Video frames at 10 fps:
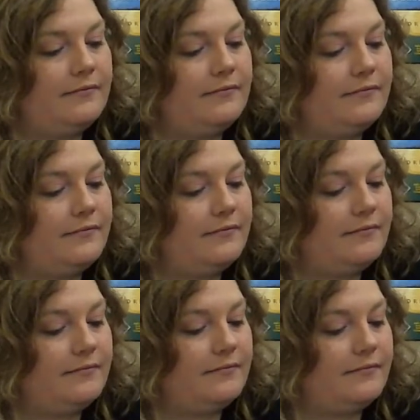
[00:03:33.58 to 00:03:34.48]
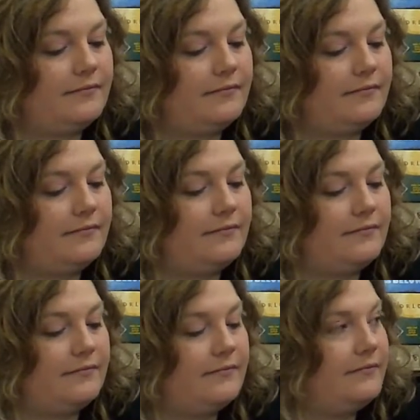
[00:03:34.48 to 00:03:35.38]

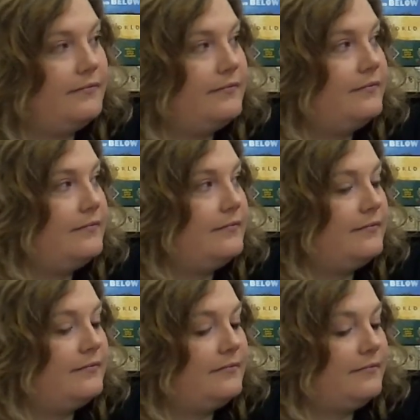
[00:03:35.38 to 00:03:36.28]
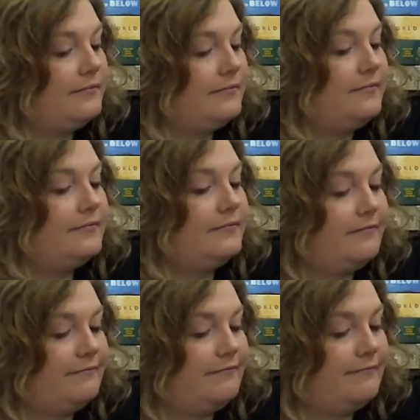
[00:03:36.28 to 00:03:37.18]

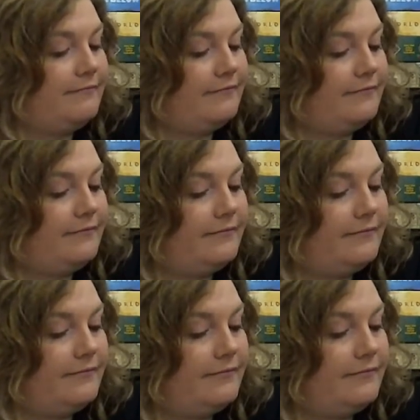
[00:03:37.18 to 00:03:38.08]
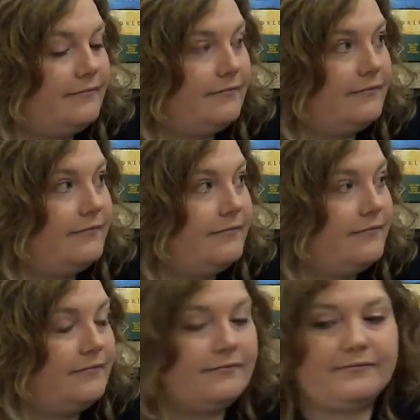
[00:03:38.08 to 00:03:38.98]

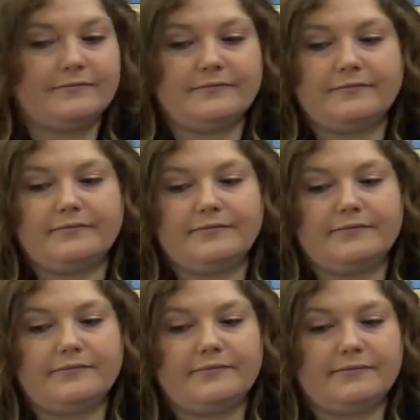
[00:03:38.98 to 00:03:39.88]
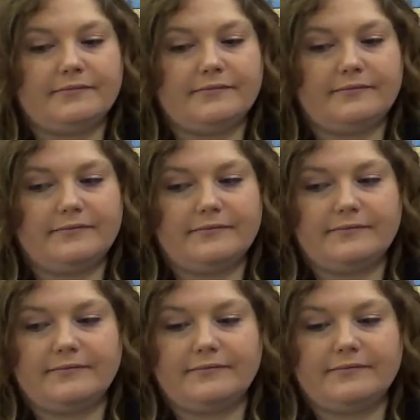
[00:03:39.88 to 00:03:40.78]

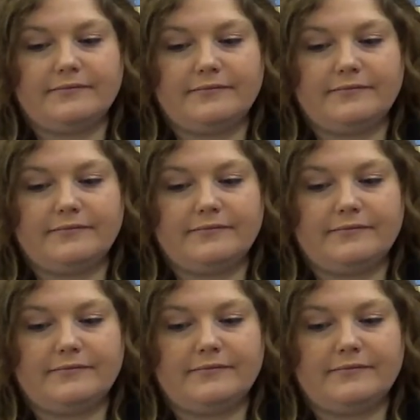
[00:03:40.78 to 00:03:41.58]
The person shown says nothing.